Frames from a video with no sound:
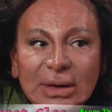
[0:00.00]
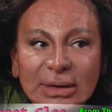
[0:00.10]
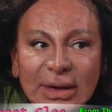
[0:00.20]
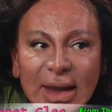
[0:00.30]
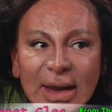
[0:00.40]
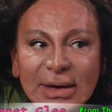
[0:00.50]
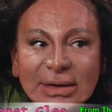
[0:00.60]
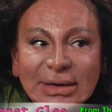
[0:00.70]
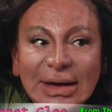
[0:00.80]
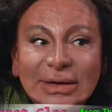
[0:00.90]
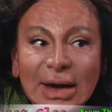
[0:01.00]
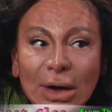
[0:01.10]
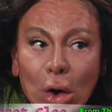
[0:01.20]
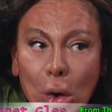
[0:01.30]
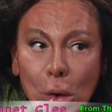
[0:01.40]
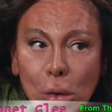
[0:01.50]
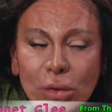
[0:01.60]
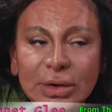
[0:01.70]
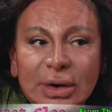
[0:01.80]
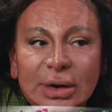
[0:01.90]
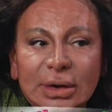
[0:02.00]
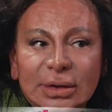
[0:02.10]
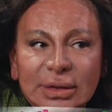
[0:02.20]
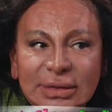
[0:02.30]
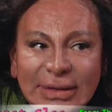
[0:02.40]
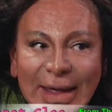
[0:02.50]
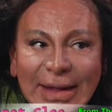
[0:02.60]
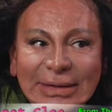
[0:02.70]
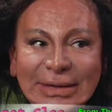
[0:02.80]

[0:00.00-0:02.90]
they create a law that